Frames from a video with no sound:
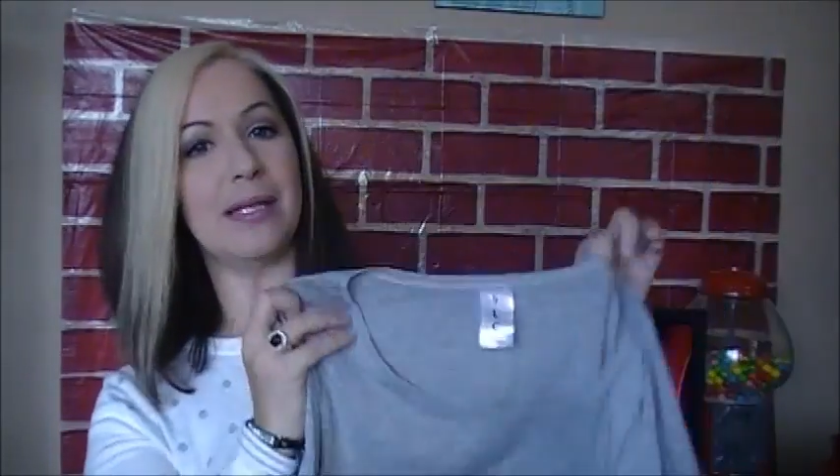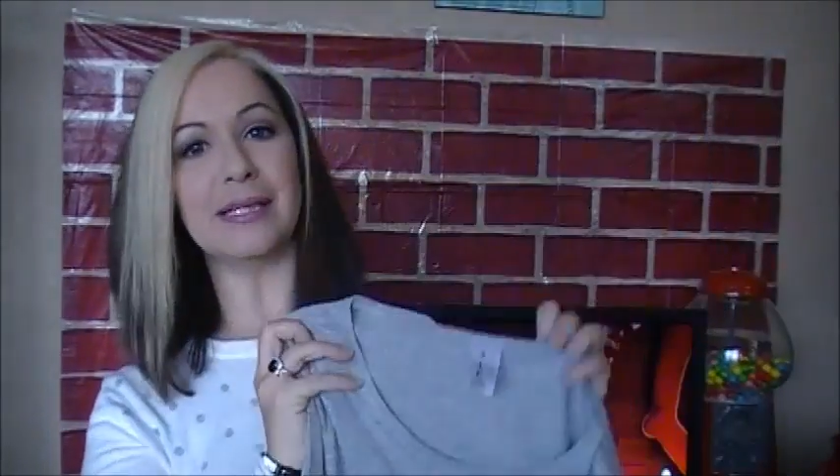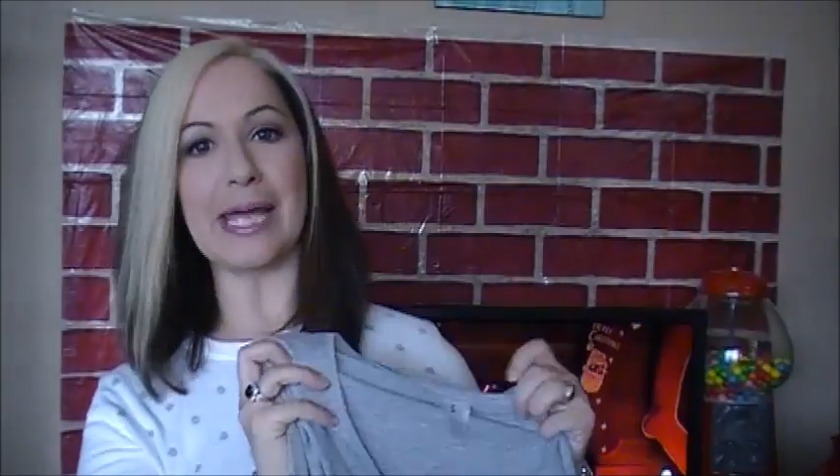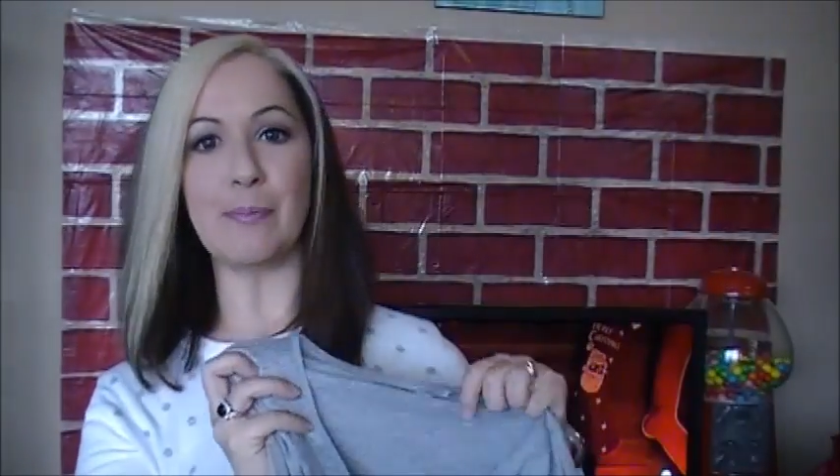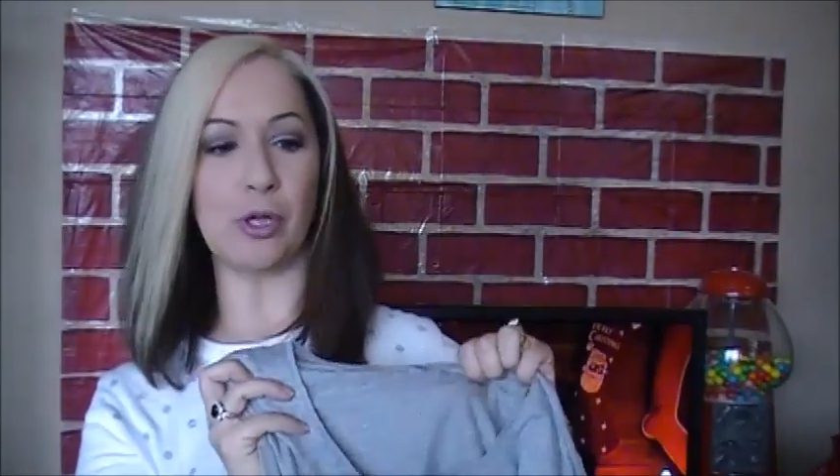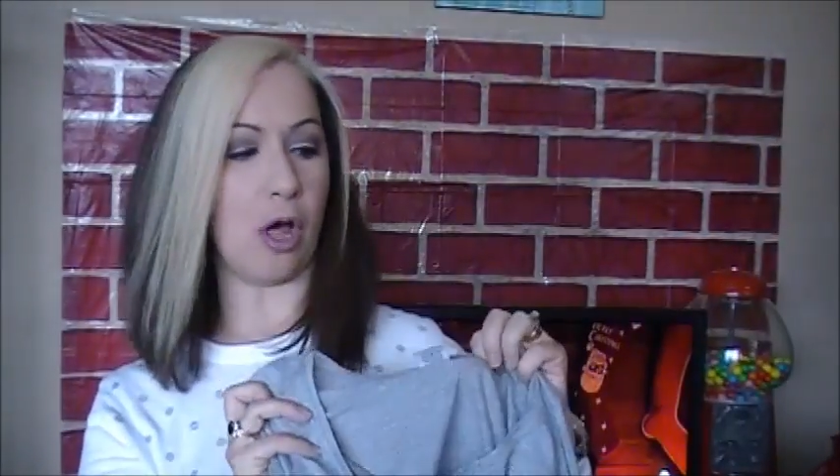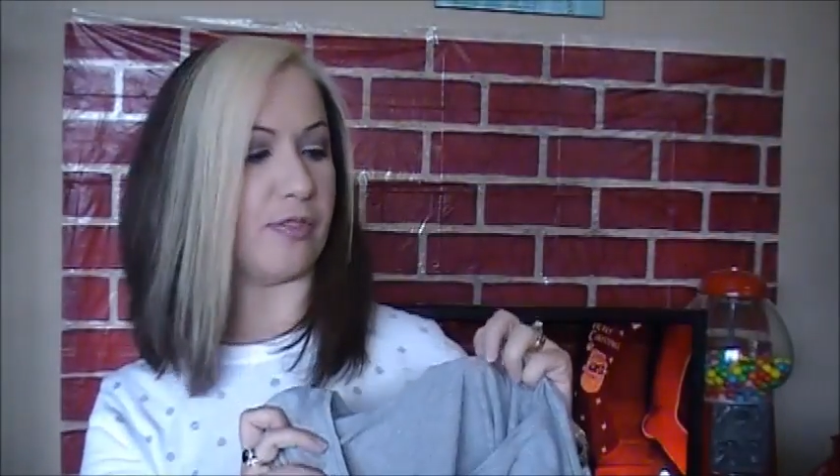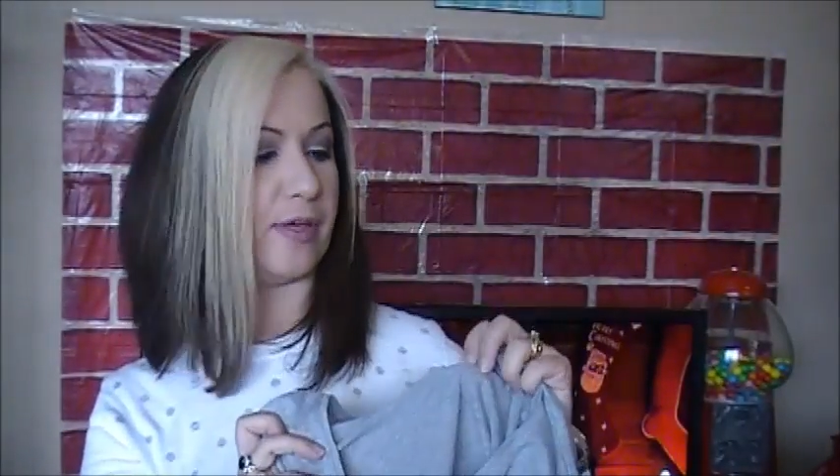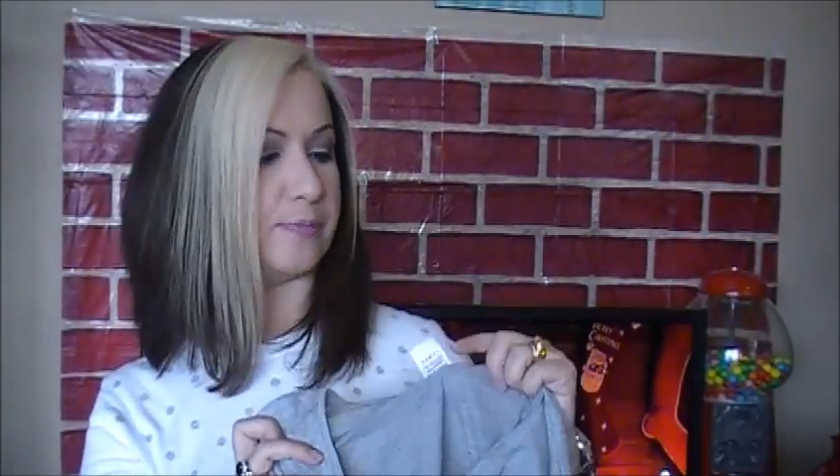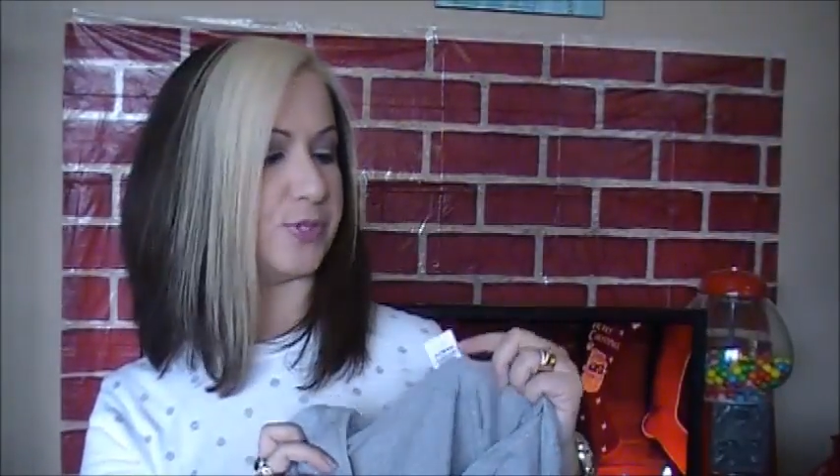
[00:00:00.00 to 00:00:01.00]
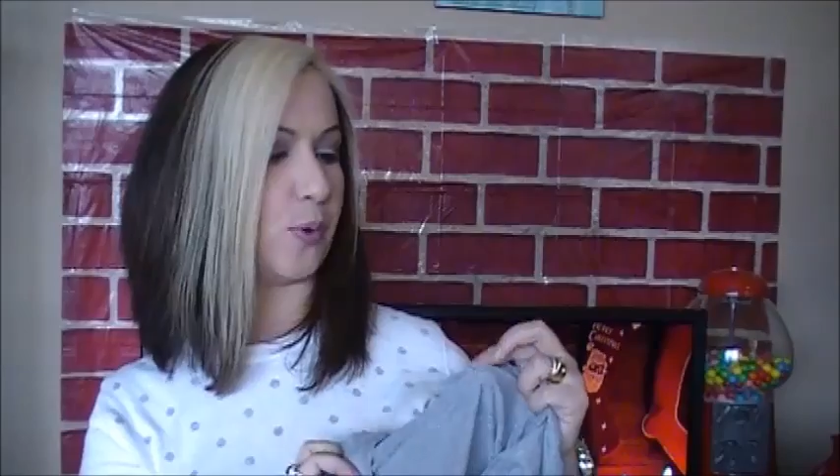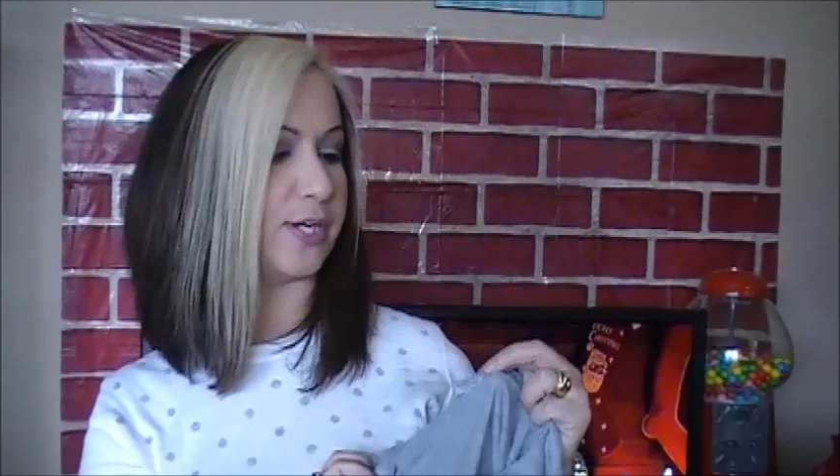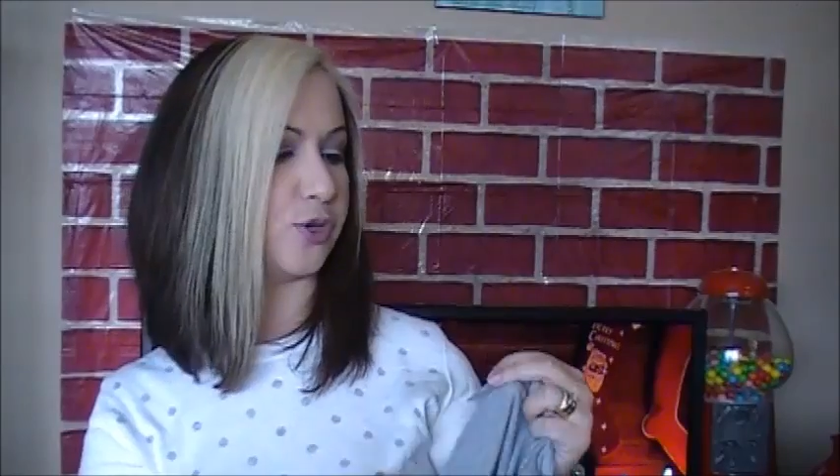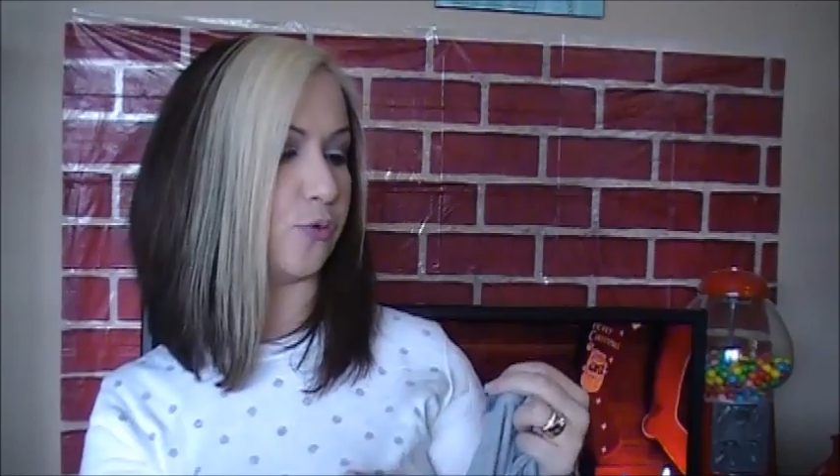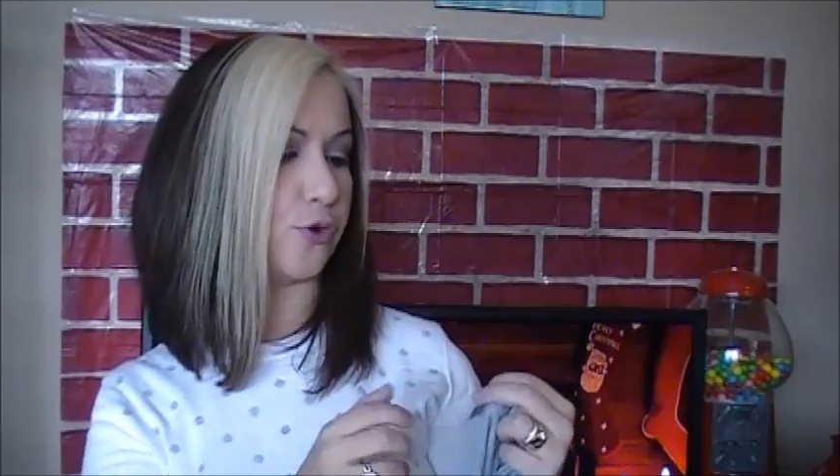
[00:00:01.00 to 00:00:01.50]
label on them, so
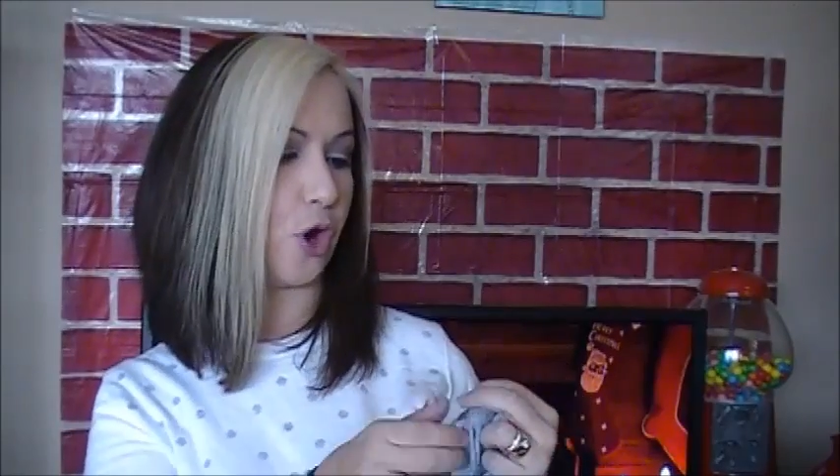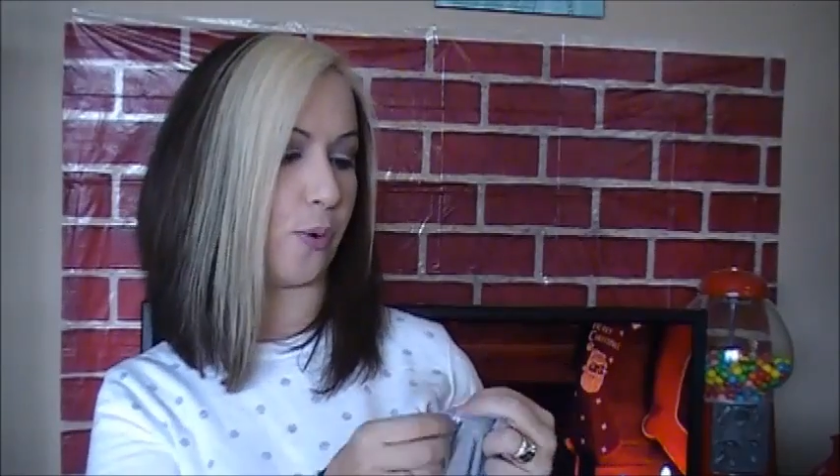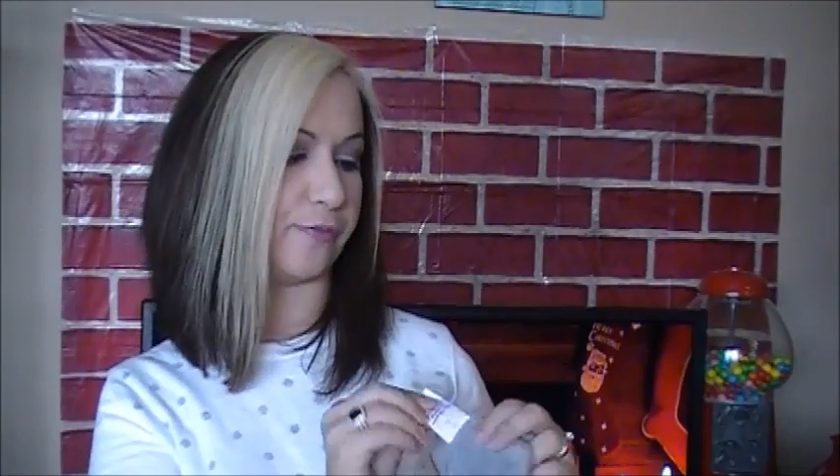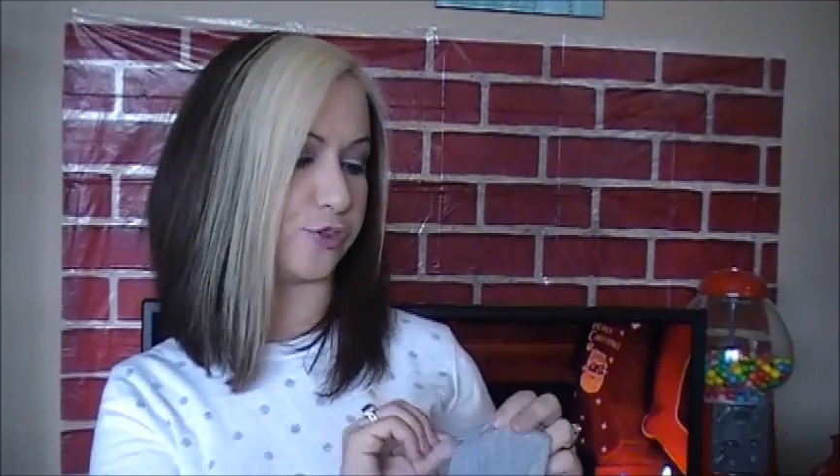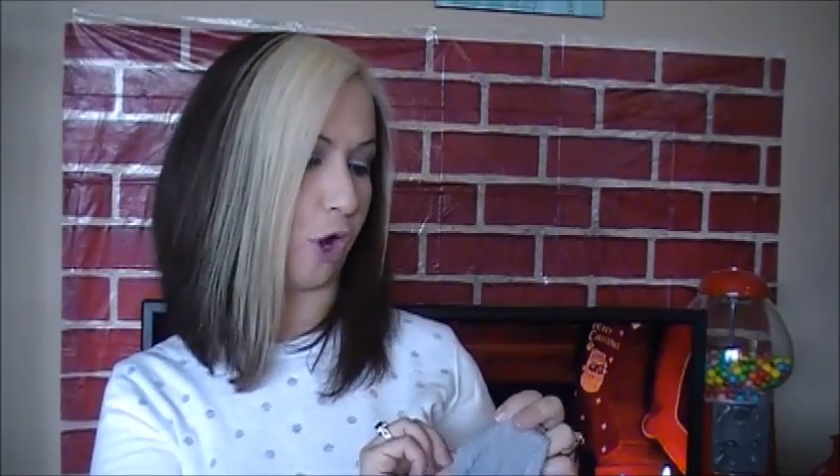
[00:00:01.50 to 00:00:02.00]
I don't know if